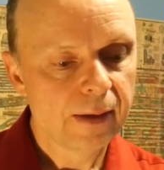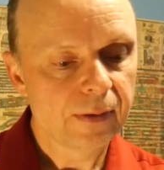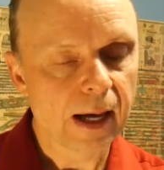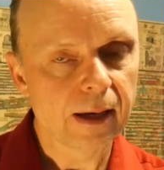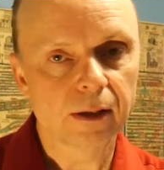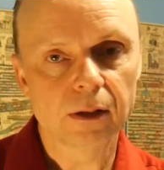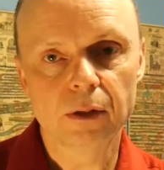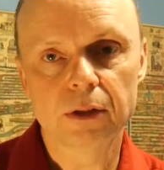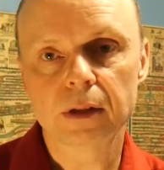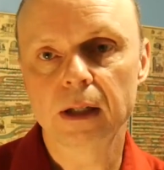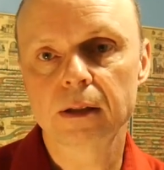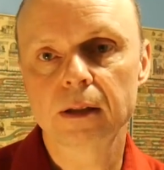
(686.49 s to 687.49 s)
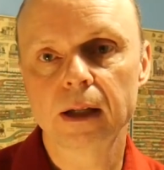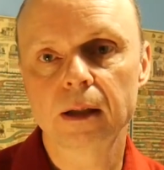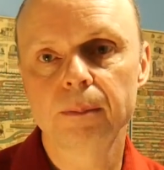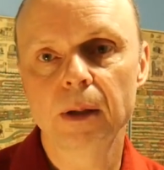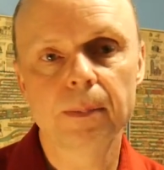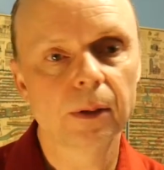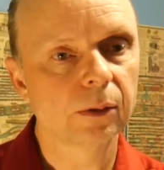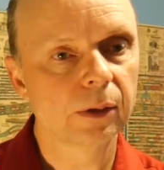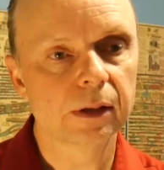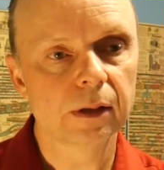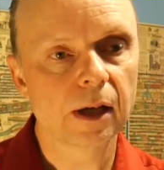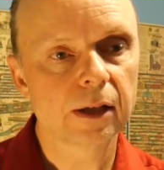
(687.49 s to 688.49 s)
that includes things like people who are
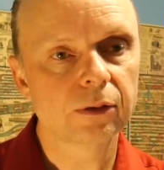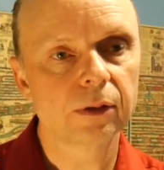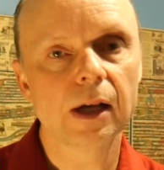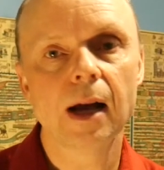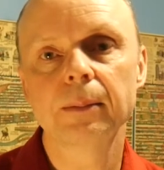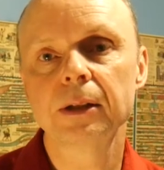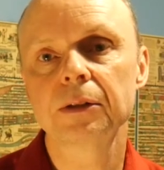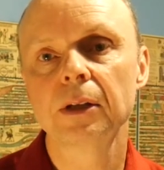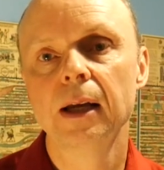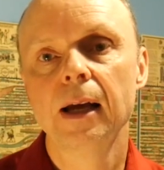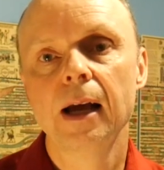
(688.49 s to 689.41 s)
into Nostradamus,